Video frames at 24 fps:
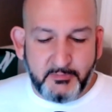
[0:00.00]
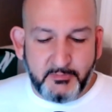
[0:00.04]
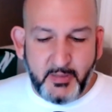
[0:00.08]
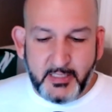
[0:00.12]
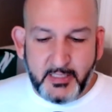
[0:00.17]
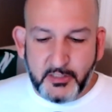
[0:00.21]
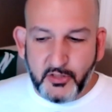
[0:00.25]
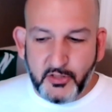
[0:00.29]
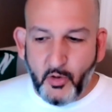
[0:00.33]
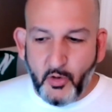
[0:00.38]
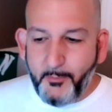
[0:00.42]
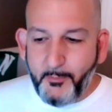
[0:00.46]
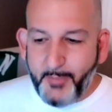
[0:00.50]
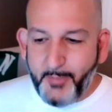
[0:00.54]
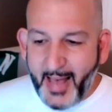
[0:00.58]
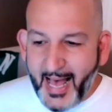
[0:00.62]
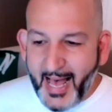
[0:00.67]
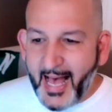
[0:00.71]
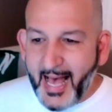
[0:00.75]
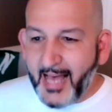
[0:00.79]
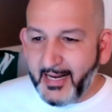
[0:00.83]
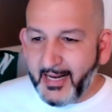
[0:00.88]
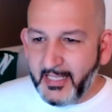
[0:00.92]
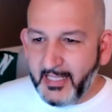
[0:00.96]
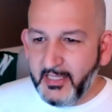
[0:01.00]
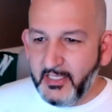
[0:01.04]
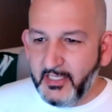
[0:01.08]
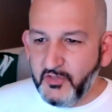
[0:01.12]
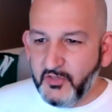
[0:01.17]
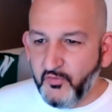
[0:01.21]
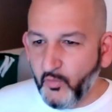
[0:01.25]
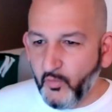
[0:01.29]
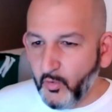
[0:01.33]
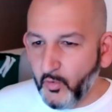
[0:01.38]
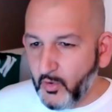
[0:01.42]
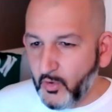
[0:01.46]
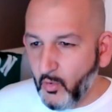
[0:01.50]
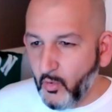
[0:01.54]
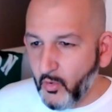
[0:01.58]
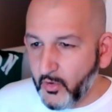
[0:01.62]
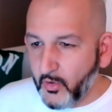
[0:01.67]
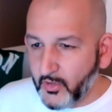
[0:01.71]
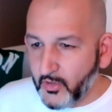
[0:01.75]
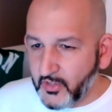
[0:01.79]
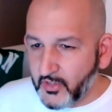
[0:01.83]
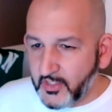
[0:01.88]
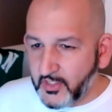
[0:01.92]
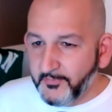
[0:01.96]
been so bad in these fourth
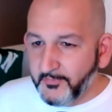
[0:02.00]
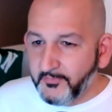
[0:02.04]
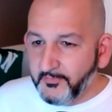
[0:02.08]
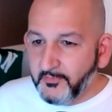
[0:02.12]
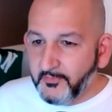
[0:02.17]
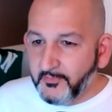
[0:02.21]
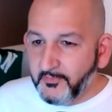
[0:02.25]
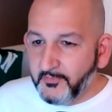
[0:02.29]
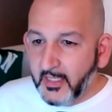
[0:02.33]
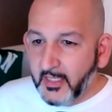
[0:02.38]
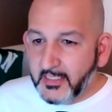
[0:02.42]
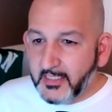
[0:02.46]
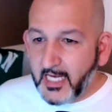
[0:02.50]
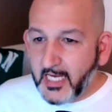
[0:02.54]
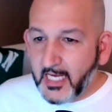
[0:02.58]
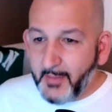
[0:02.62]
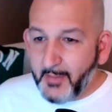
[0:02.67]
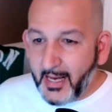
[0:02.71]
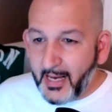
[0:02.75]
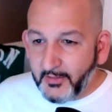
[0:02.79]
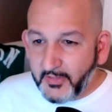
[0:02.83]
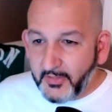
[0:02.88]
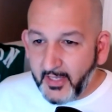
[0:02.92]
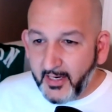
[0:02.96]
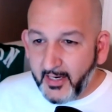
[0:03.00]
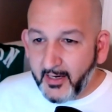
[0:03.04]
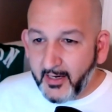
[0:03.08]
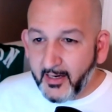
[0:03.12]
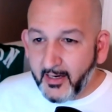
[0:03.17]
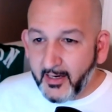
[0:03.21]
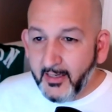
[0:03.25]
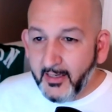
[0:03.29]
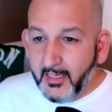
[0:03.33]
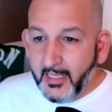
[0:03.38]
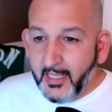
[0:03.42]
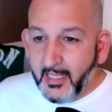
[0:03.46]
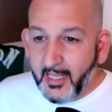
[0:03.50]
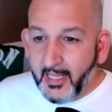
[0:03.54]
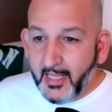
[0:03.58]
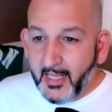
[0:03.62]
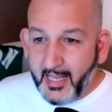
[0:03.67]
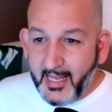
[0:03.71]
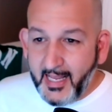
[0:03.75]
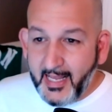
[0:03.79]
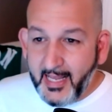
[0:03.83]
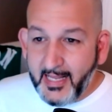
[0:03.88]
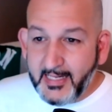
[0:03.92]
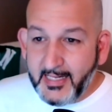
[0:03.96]
quarters, to come out there
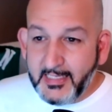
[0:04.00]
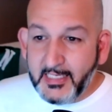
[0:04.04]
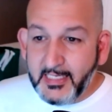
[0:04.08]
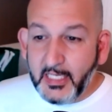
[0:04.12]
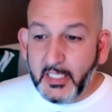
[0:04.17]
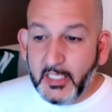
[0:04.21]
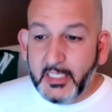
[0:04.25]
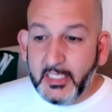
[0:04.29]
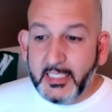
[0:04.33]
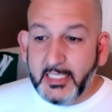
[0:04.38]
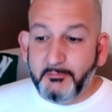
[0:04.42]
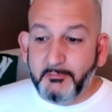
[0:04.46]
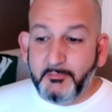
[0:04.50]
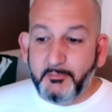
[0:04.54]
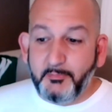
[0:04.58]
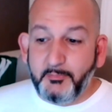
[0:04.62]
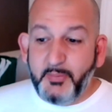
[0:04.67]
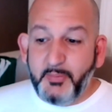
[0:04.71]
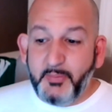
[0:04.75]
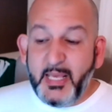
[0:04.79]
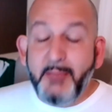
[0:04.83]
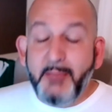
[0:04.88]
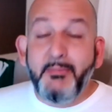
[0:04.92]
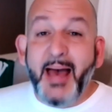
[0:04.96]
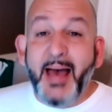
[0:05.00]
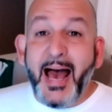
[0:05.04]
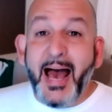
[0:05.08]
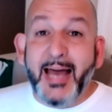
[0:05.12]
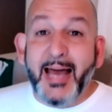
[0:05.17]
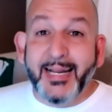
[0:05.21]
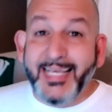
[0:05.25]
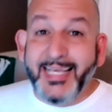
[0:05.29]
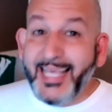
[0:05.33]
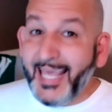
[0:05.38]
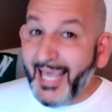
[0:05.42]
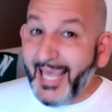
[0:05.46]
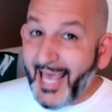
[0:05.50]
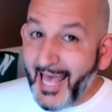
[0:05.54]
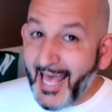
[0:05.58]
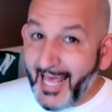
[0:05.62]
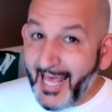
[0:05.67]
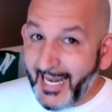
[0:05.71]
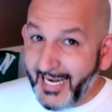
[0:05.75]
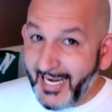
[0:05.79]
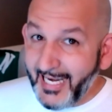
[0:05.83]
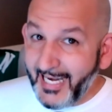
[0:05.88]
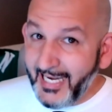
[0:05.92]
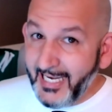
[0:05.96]
and be bad
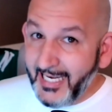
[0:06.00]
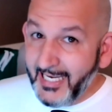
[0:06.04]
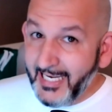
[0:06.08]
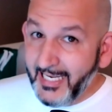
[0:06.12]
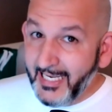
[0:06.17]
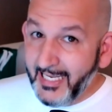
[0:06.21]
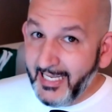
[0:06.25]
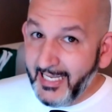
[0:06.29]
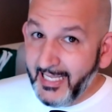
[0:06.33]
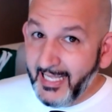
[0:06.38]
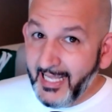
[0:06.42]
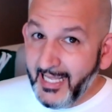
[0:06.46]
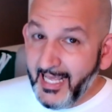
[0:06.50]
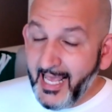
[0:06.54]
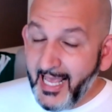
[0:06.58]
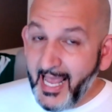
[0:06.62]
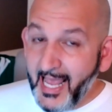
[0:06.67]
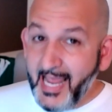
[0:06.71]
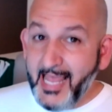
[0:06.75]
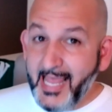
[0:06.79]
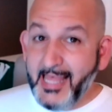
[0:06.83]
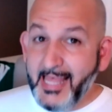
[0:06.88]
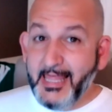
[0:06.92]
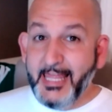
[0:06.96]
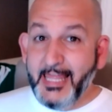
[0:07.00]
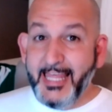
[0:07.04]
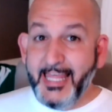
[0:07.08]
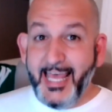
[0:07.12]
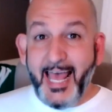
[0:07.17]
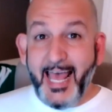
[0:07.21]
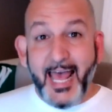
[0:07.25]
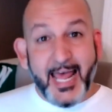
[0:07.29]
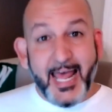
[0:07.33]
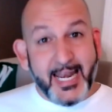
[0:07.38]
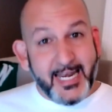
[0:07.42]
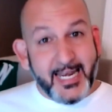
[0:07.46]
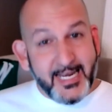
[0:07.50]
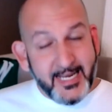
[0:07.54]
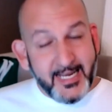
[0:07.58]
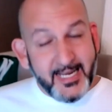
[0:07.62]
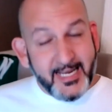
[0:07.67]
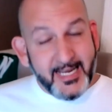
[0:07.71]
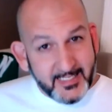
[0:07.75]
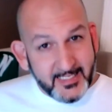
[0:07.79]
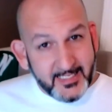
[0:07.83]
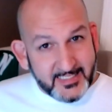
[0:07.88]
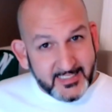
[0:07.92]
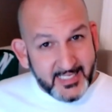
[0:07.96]
again, and
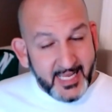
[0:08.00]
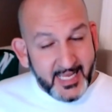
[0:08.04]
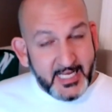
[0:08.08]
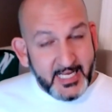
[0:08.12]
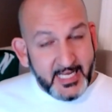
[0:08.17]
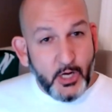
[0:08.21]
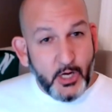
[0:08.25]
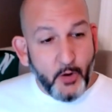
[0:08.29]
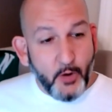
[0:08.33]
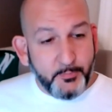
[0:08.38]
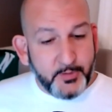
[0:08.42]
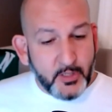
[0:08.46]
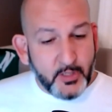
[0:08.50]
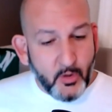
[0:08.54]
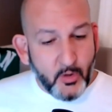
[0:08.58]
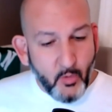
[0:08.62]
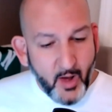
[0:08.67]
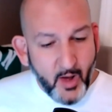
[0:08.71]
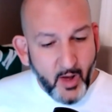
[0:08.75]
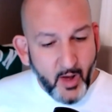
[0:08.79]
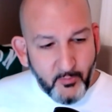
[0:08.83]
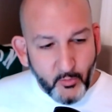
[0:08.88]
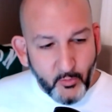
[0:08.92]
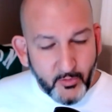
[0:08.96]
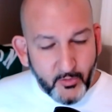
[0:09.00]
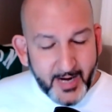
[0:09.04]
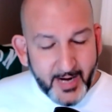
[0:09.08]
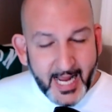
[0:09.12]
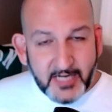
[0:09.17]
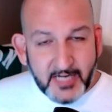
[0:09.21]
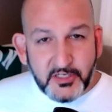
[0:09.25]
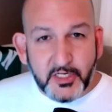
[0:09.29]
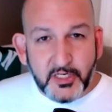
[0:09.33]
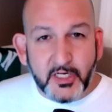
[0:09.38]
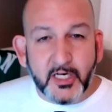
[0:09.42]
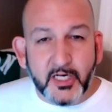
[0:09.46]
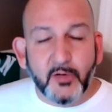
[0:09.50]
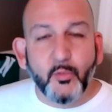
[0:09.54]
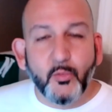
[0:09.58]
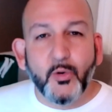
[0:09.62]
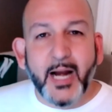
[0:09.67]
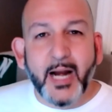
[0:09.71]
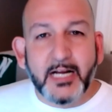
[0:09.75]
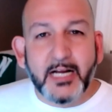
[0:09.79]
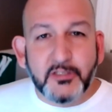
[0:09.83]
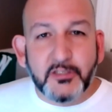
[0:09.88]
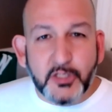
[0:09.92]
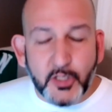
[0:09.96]
then say, nope, you know what? We're actually
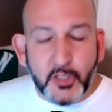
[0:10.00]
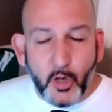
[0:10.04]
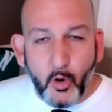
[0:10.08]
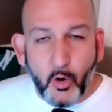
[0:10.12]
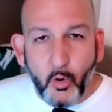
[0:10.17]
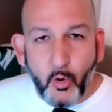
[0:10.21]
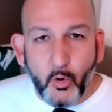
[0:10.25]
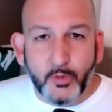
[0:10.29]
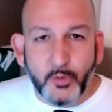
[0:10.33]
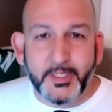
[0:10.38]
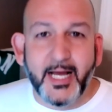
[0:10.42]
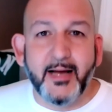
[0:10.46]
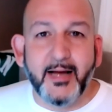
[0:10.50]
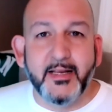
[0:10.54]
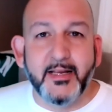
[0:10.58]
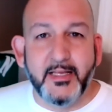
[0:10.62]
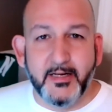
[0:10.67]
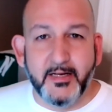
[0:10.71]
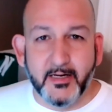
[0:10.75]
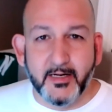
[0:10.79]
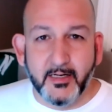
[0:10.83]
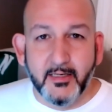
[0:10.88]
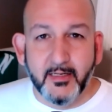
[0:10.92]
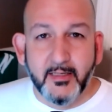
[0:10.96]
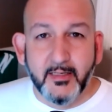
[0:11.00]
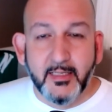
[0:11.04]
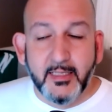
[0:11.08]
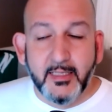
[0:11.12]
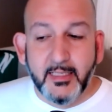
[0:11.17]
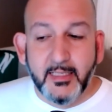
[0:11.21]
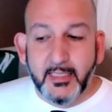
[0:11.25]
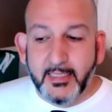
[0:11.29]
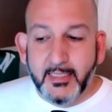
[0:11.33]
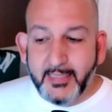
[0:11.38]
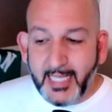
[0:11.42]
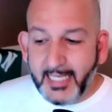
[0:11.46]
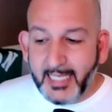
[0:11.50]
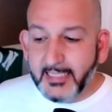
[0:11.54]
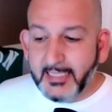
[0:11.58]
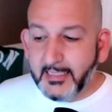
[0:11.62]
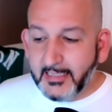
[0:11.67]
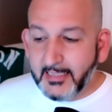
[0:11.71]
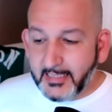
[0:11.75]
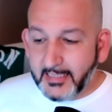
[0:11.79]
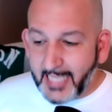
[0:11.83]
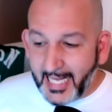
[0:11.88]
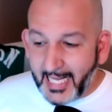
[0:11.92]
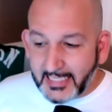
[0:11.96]
gonna hold on here.
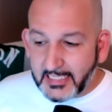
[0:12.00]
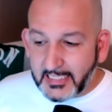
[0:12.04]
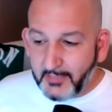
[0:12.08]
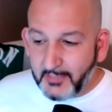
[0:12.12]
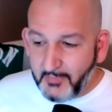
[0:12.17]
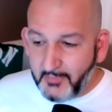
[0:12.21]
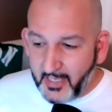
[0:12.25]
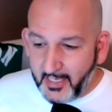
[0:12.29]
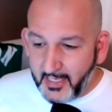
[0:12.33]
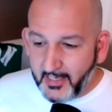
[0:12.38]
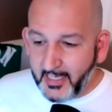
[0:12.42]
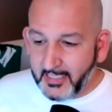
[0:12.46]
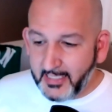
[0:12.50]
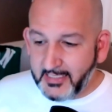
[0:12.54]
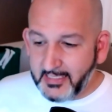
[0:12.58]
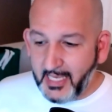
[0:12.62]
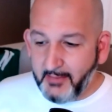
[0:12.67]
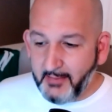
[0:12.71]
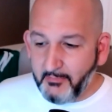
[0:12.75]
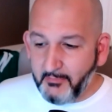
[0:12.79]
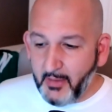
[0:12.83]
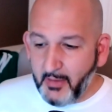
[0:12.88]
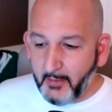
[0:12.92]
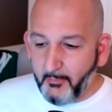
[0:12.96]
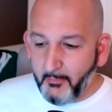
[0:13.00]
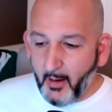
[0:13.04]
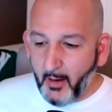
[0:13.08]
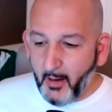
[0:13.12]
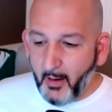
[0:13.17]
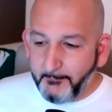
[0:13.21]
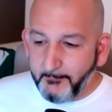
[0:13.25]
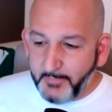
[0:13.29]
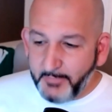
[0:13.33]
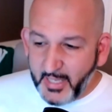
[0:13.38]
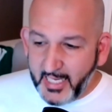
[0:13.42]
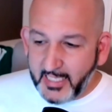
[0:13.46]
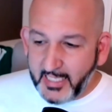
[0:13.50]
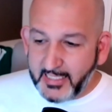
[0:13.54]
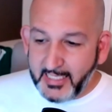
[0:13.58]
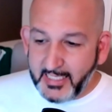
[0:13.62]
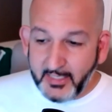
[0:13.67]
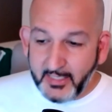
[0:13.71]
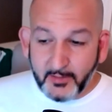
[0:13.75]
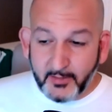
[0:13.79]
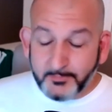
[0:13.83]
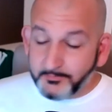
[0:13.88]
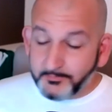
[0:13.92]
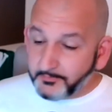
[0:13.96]
That to me is a big
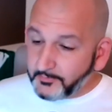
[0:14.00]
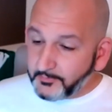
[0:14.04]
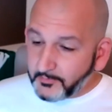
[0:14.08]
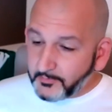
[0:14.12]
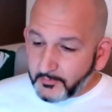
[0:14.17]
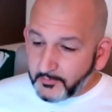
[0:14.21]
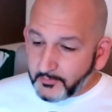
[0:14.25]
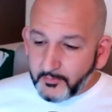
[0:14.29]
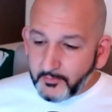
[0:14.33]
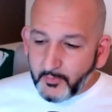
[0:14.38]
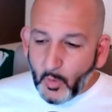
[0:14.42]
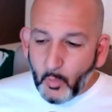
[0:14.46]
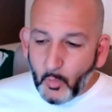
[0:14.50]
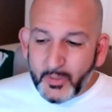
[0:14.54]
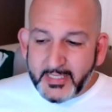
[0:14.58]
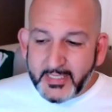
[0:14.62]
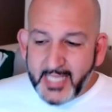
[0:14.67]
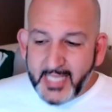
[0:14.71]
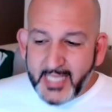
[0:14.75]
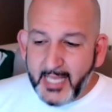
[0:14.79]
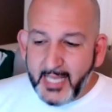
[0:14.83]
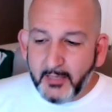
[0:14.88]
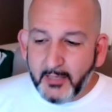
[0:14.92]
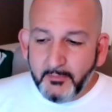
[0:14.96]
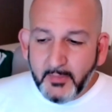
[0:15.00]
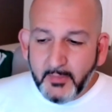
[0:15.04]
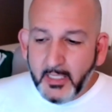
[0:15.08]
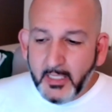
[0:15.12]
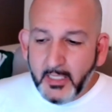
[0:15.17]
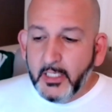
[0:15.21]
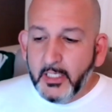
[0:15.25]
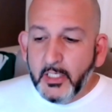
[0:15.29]
deal. When Tatum